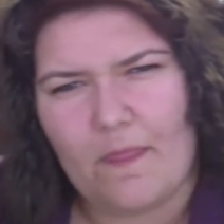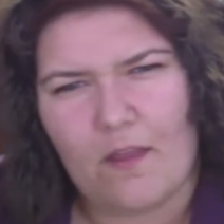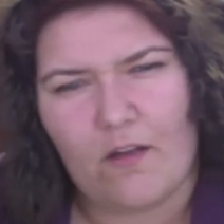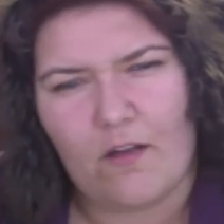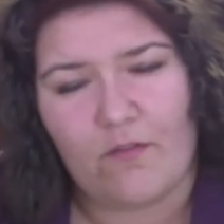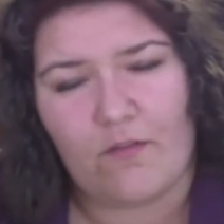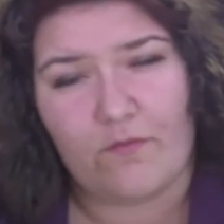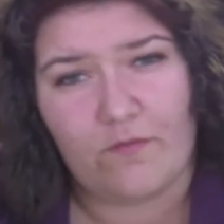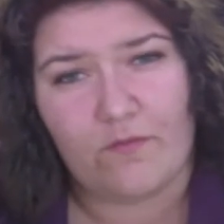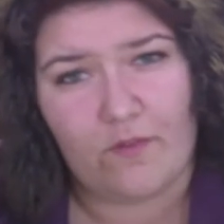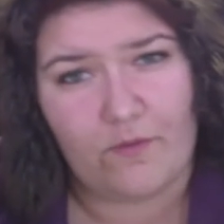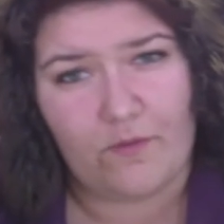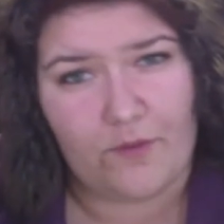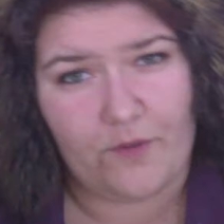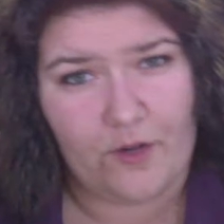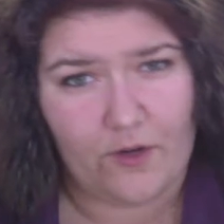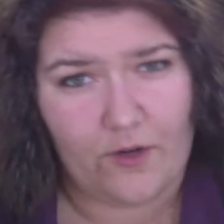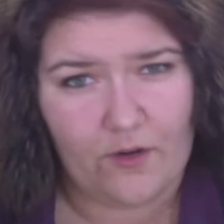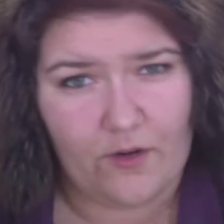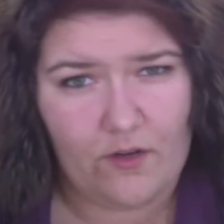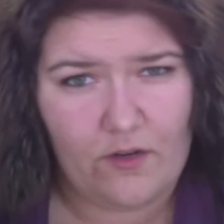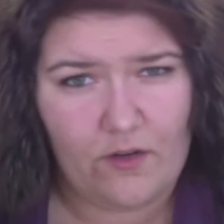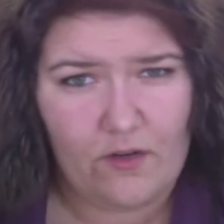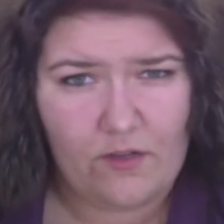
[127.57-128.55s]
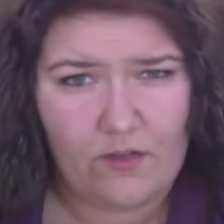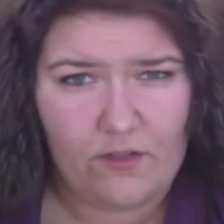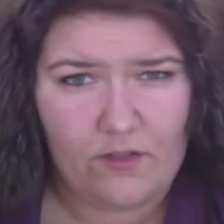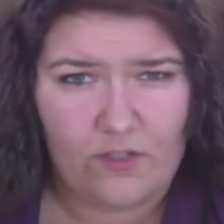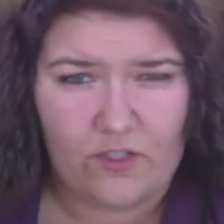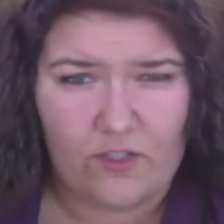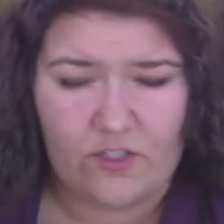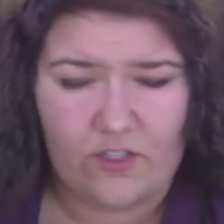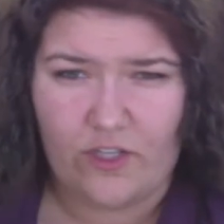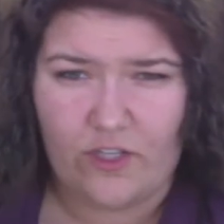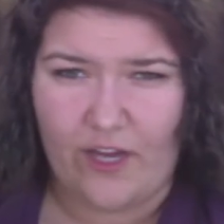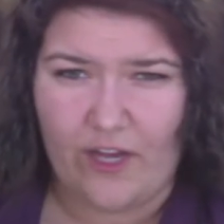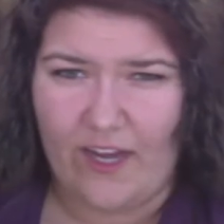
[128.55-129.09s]
of her
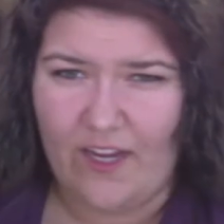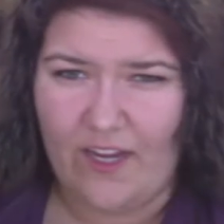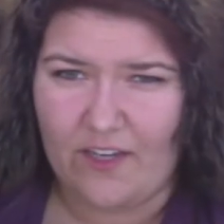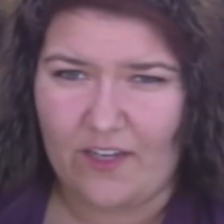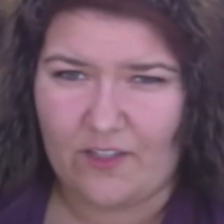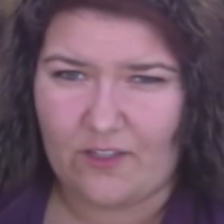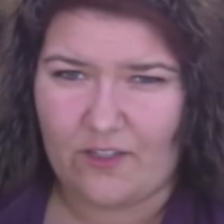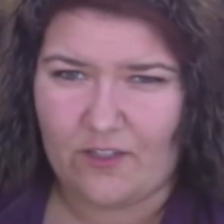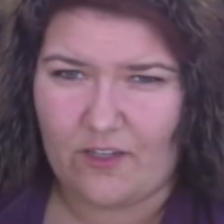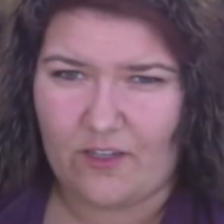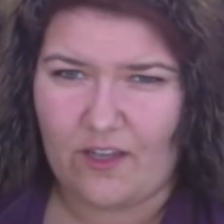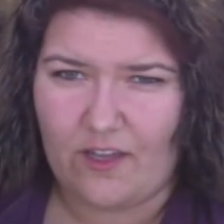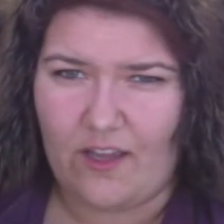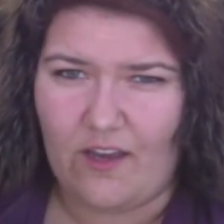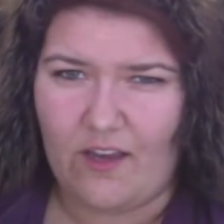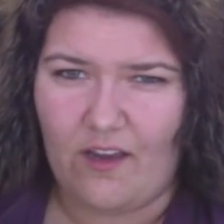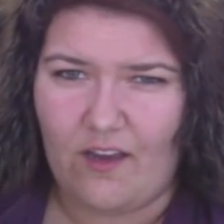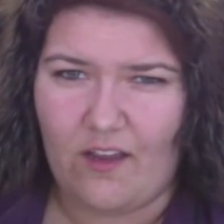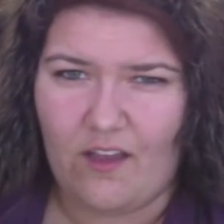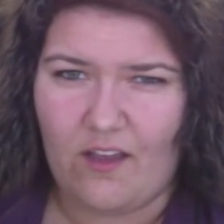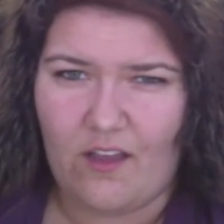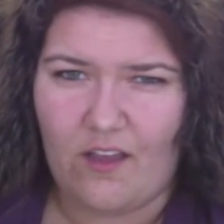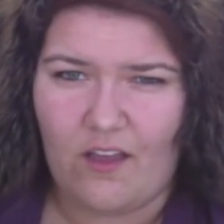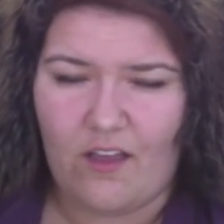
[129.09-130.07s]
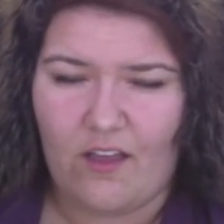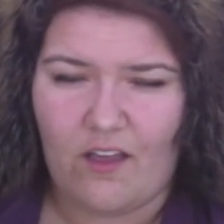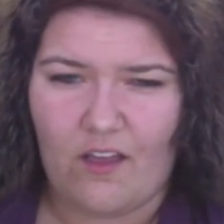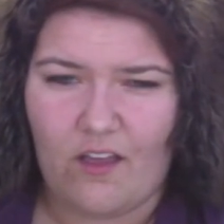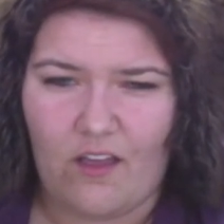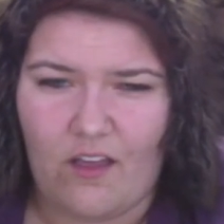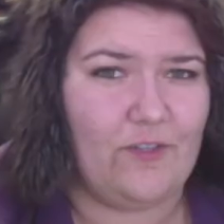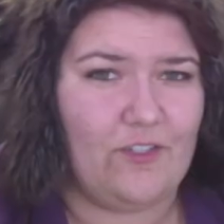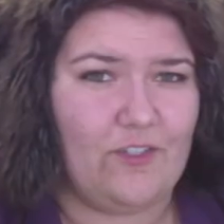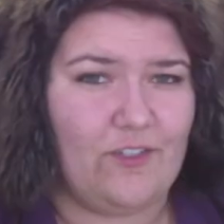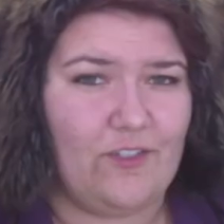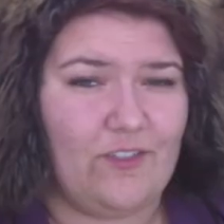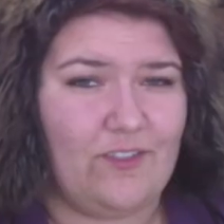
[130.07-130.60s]
just changed, and
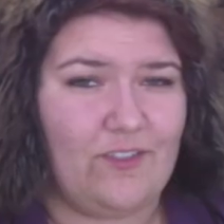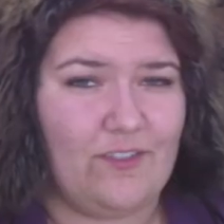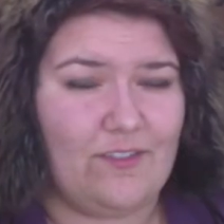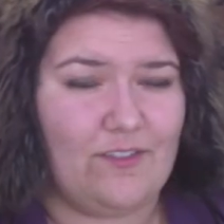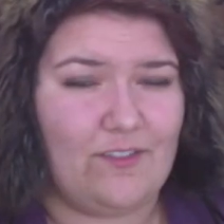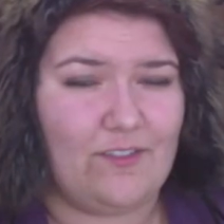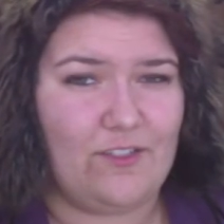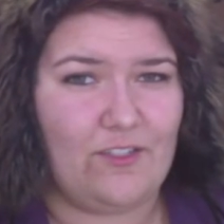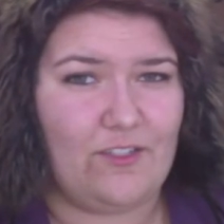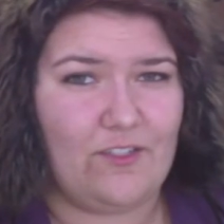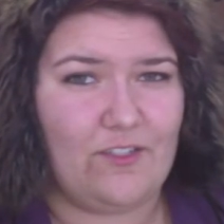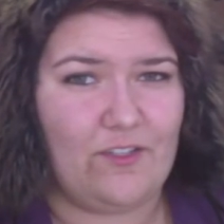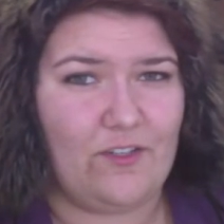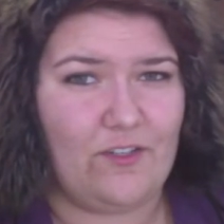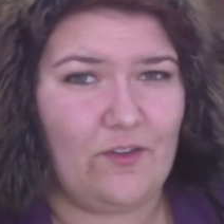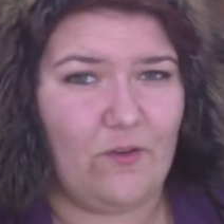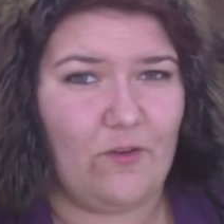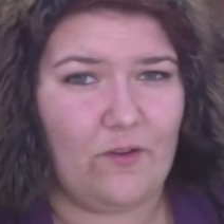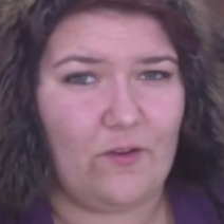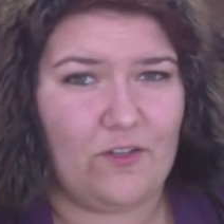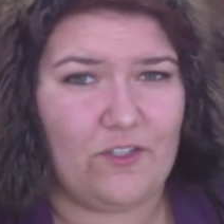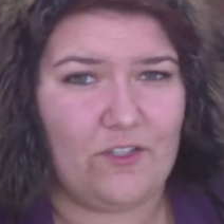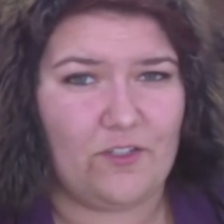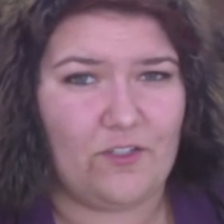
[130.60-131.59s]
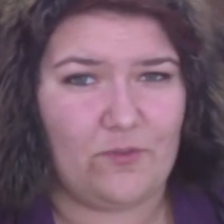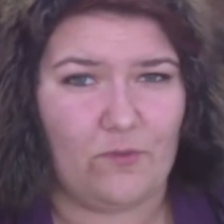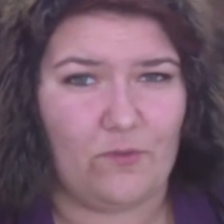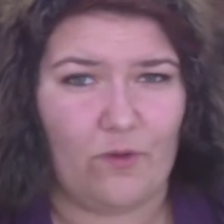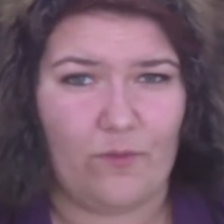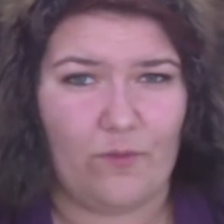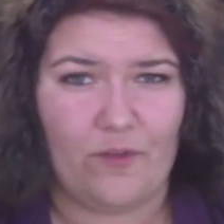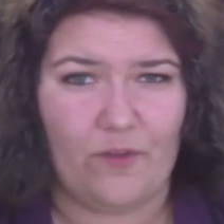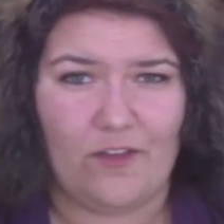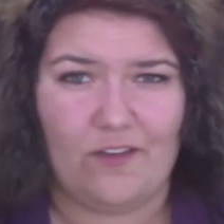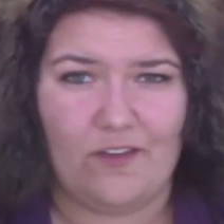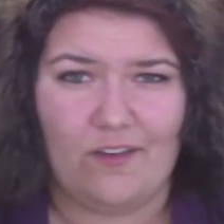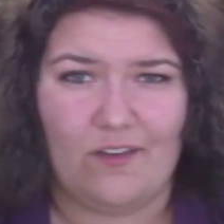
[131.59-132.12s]
she's a gorgeous
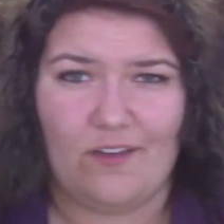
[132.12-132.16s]
woman.